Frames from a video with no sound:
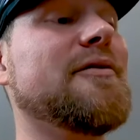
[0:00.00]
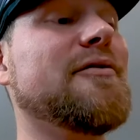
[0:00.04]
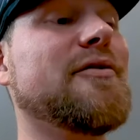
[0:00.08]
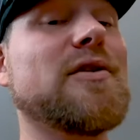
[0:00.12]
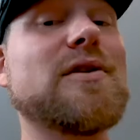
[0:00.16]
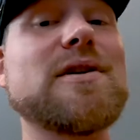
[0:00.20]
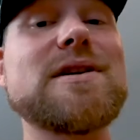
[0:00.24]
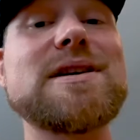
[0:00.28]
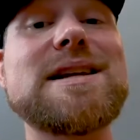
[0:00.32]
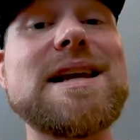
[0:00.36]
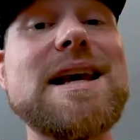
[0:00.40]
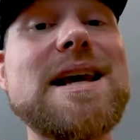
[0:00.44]

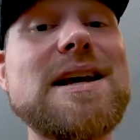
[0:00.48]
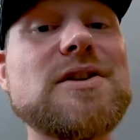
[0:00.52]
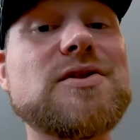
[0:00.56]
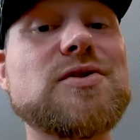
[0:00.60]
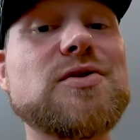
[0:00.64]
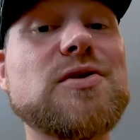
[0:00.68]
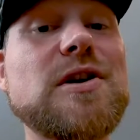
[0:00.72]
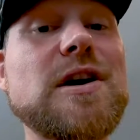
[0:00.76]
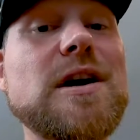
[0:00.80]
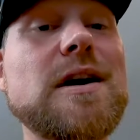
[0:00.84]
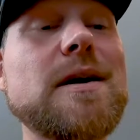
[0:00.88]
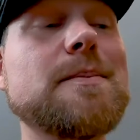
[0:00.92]
for day
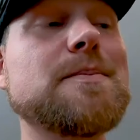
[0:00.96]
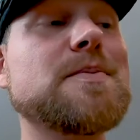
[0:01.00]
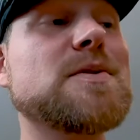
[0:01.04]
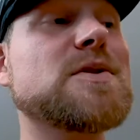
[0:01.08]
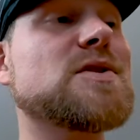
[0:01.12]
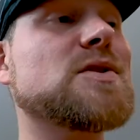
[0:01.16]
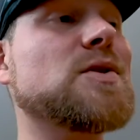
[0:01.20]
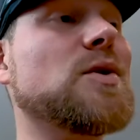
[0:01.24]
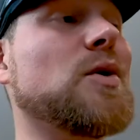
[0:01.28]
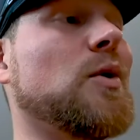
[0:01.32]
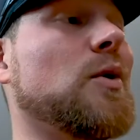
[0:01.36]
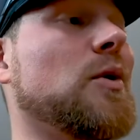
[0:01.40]

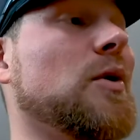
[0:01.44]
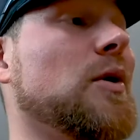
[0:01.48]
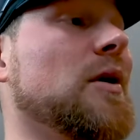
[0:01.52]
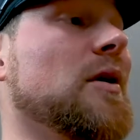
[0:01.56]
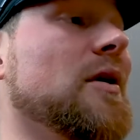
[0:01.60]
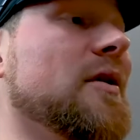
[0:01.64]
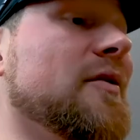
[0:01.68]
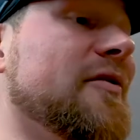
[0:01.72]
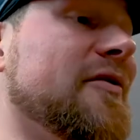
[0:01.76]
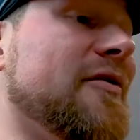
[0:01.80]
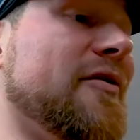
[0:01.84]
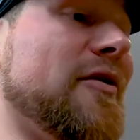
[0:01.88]
trips
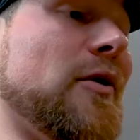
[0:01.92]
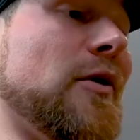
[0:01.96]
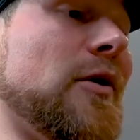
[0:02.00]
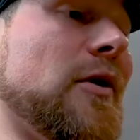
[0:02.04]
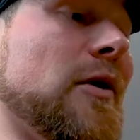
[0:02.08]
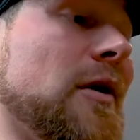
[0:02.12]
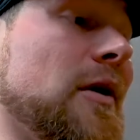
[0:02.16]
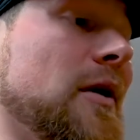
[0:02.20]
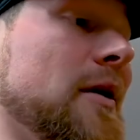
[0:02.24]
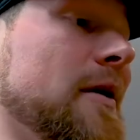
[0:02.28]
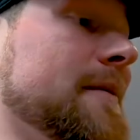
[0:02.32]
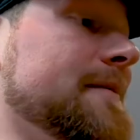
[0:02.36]
or
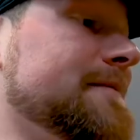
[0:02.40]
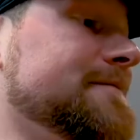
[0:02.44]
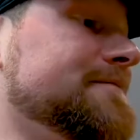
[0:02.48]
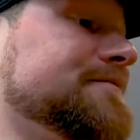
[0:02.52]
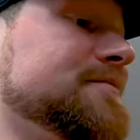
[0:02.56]
for,